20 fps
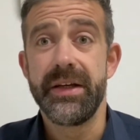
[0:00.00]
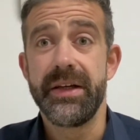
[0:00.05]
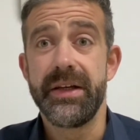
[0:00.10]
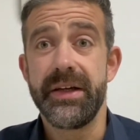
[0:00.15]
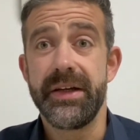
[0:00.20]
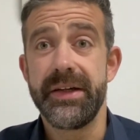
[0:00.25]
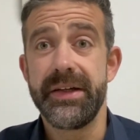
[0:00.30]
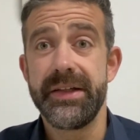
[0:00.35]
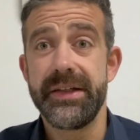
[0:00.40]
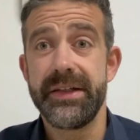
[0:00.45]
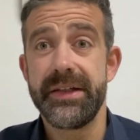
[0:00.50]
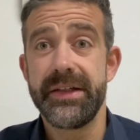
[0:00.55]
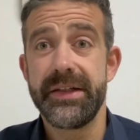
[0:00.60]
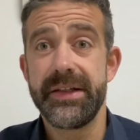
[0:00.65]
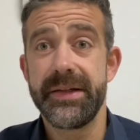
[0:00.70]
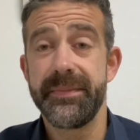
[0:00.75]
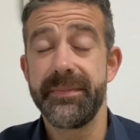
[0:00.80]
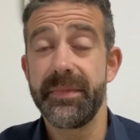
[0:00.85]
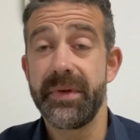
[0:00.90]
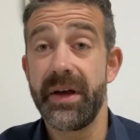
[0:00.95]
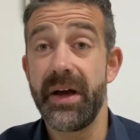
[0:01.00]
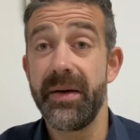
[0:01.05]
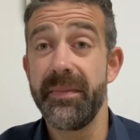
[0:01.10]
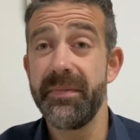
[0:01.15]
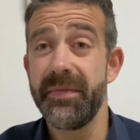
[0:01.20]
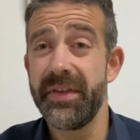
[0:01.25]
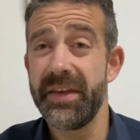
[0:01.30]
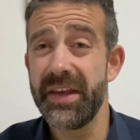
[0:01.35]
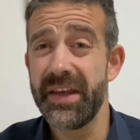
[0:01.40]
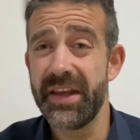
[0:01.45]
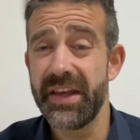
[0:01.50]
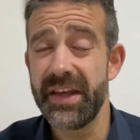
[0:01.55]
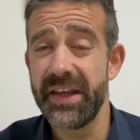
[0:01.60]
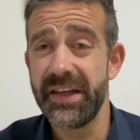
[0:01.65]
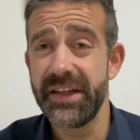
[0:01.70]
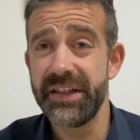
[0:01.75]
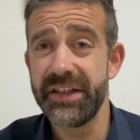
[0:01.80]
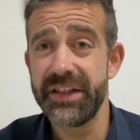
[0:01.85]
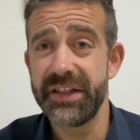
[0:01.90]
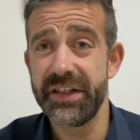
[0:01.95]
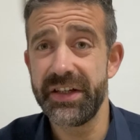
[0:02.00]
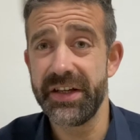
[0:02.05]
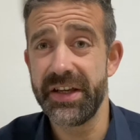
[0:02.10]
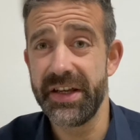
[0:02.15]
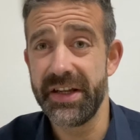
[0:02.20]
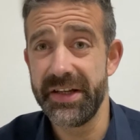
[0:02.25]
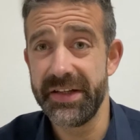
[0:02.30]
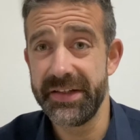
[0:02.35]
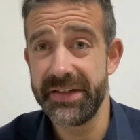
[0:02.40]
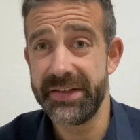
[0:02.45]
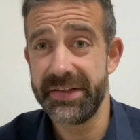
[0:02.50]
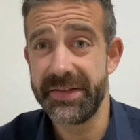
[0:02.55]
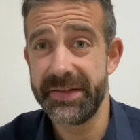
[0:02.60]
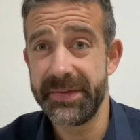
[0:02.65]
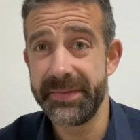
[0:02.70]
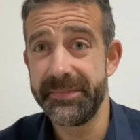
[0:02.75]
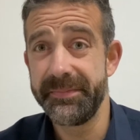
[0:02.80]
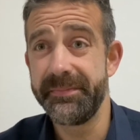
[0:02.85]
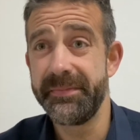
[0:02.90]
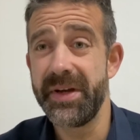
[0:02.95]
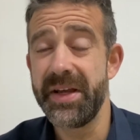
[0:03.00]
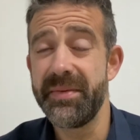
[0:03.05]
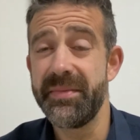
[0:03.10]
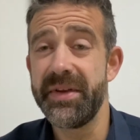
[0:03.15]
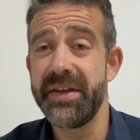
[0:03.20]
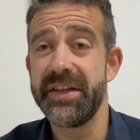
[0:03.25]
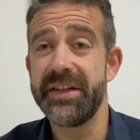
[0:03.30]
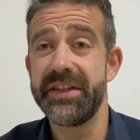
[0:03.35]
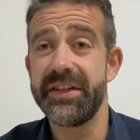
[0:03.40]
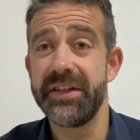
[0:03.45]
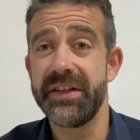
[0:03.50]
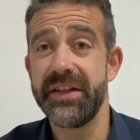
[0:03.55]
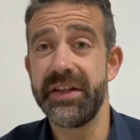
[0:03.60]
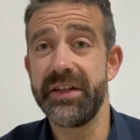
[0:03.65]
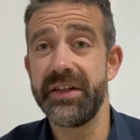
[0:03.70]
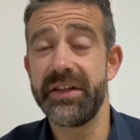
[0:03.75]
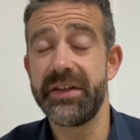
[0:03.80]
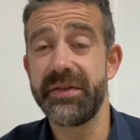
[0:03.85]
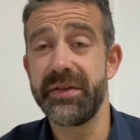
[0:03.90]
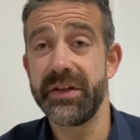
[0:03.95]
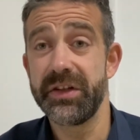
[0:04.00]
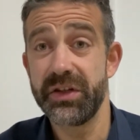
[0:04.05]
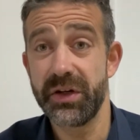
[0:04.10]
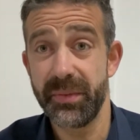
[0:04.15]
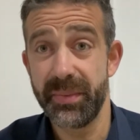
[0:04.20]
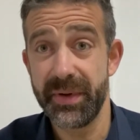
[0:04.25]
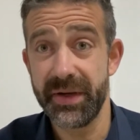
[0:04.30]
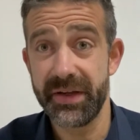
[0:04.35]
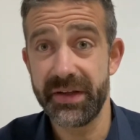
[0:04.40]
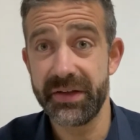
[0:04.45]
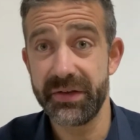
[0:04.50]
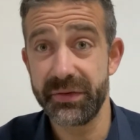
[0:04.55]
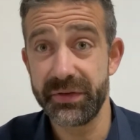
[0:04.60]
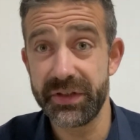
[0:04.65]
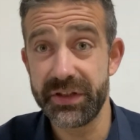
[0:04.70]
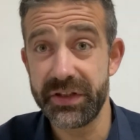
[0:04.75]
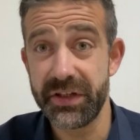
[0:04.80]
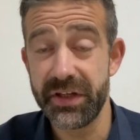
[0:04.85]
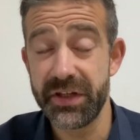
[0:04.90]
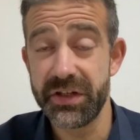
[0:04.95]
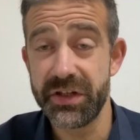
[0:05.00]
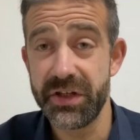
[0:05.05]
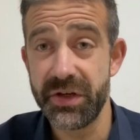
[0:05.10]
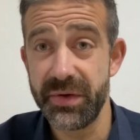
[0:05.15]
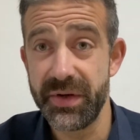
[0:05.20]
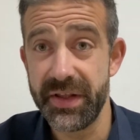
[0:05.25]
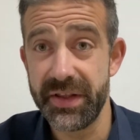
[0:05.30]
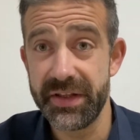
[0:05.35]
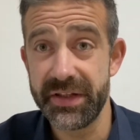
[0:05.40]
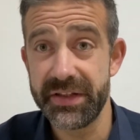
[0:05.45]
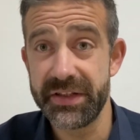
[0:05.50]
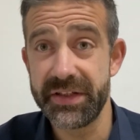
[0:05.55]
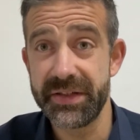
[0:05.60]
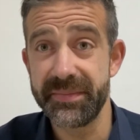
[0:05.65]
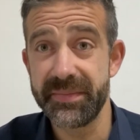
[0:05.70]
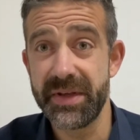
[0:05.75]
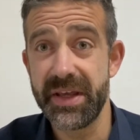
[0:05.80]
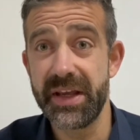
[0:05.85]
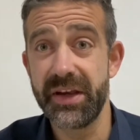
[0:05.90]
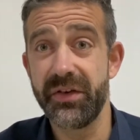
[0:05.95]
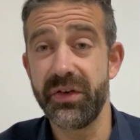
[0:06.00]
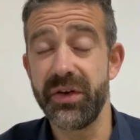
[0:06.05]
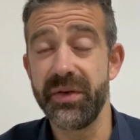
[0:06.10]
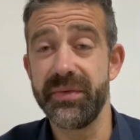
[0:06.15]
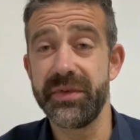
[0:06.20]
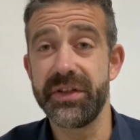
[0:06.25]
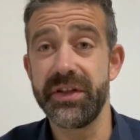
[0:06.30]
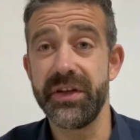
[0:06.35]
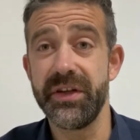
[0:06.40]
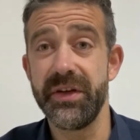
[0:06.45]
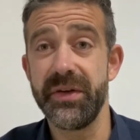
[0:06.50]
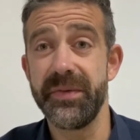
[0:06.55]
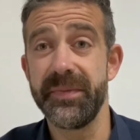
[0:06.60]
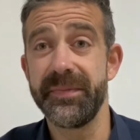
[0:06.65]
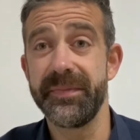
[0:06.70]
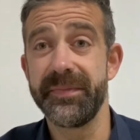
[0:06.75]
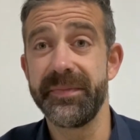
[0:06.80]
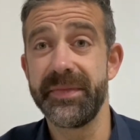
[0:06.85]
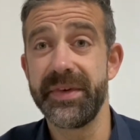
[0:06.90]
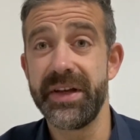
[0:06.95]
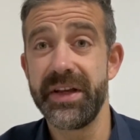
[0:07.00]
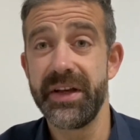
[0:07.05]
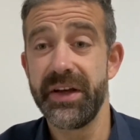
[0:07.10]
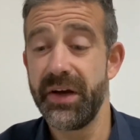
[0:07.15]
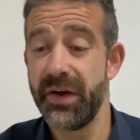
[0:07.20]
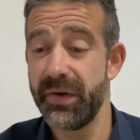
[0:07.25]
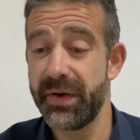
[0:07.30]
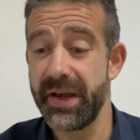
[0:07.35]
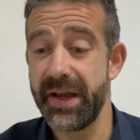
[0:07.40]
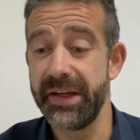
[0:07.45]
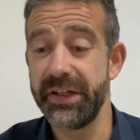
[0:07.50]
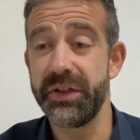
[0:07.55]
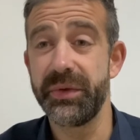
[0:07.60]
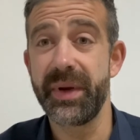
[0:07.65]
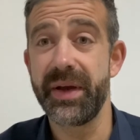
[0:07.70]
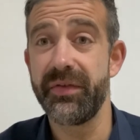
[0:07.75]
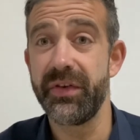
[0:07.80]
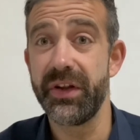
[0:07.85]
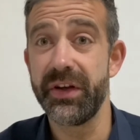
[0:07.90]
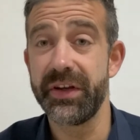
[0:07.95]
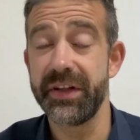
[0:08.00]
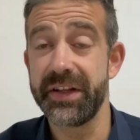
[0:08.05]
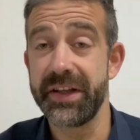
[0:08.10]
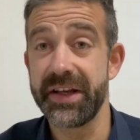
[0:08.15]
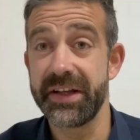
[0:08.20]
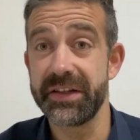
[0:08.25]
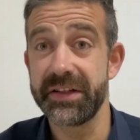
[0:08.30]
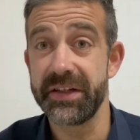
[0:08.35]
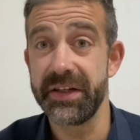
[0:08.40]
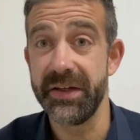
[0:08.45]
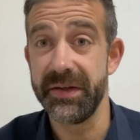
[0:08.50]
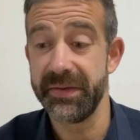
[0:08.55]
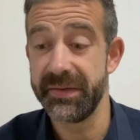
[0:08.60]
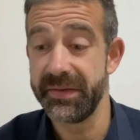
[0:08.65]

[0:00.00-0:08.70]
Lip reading: I'm thinking science. Maybe a science topic or a science unit that some year groups do. Okay, shall we have a look at the answer?